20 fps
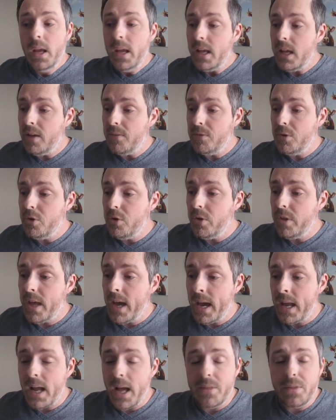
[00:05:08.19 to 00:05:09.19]
If you do
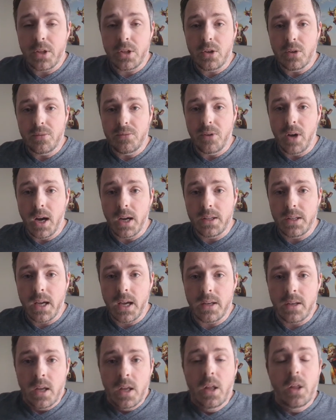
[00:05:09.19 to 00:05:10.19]
that, I think you'll find
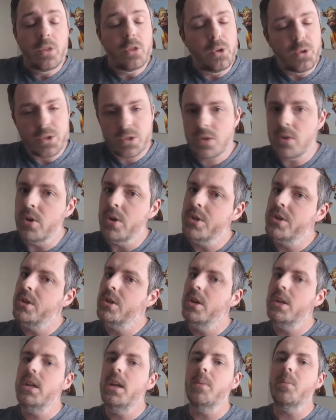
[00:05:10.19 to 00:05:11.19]
that those scores are going
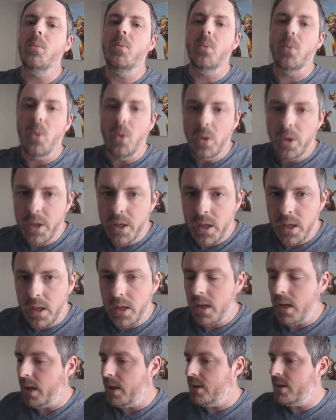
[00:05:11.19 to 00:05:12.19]
to keep rolling,
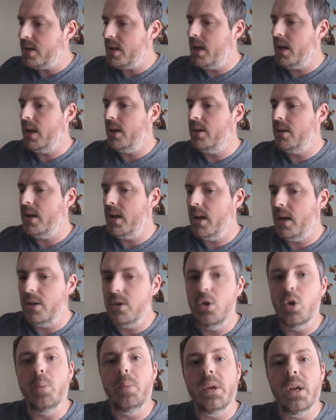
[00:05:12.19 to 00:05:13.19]
and
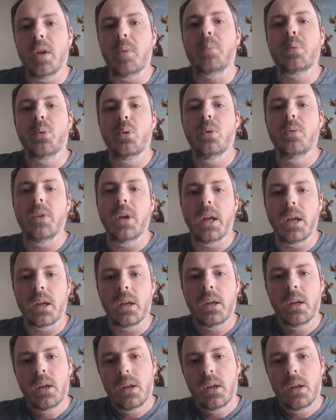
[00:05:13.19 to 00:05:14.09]
you'll be improving,